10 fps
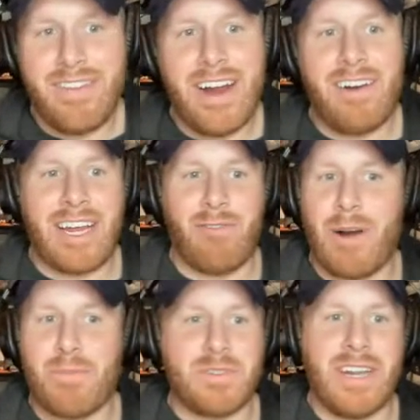on there, like a
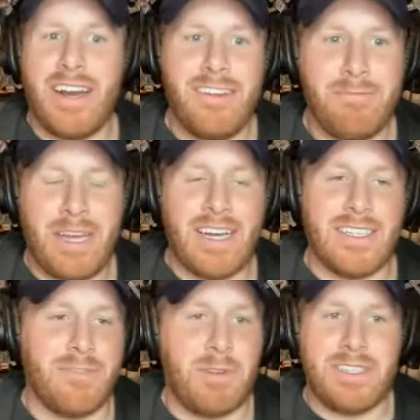representative,
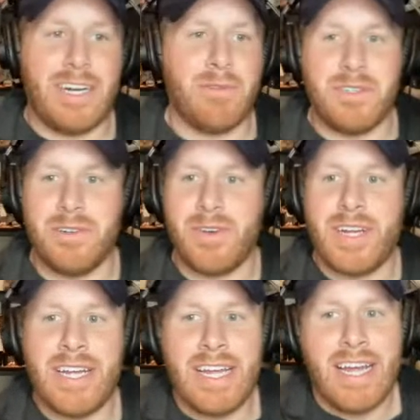because of what they were
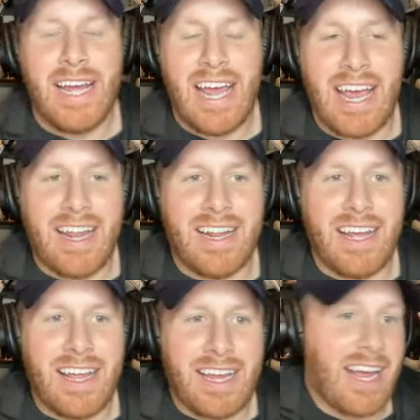doing.
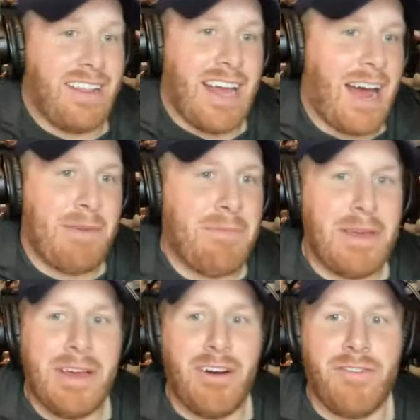And again, I may
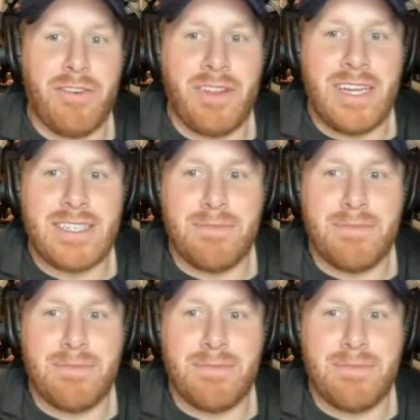be overly